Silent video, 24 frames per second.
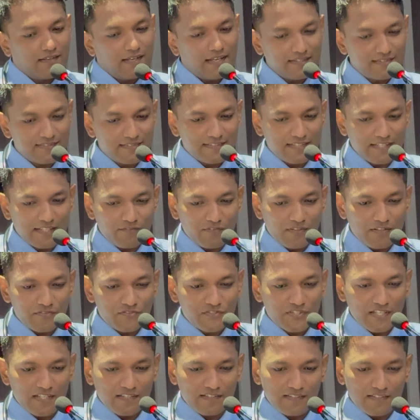ST wave
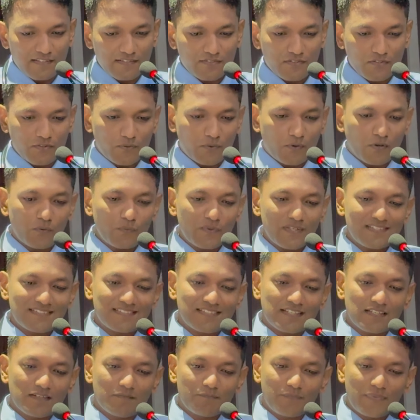changes. So always
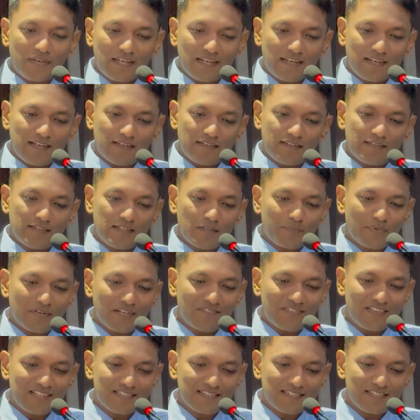compare the
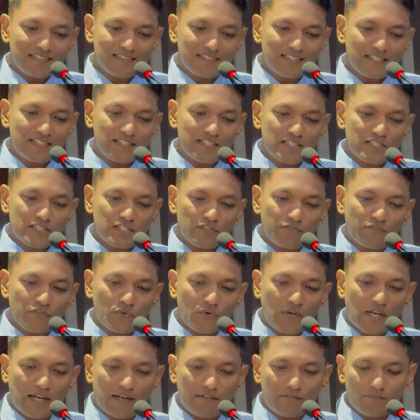previous ECGs if
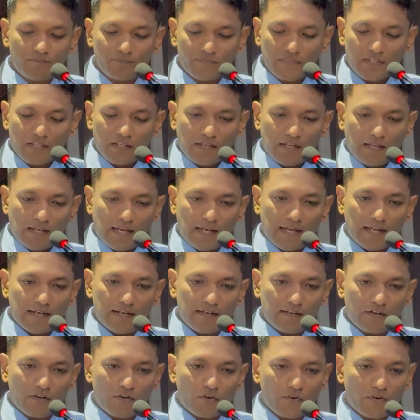you have,
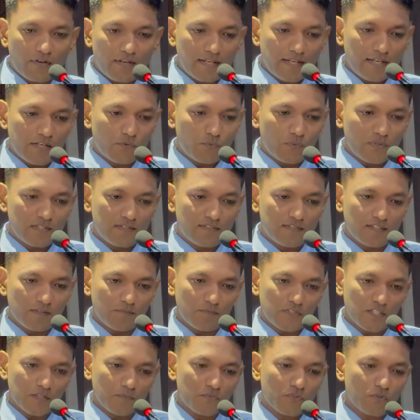and correlate with
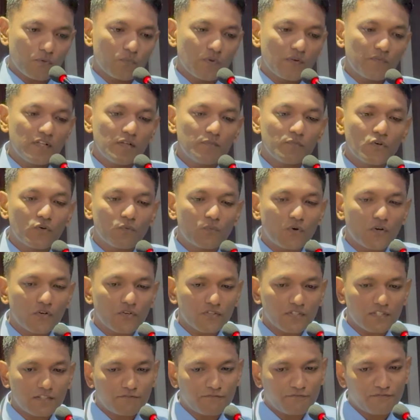symptoms. So we will move on
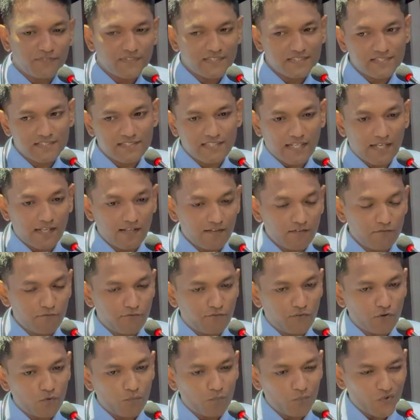to the first and
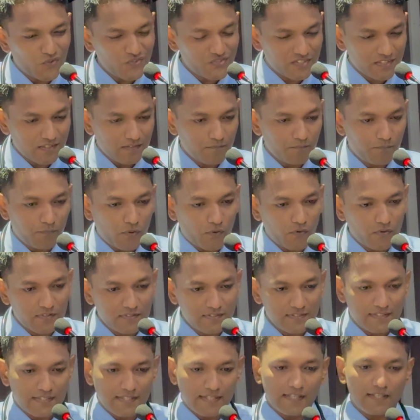foremost
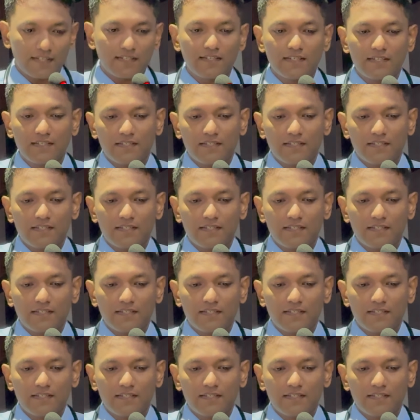important thing,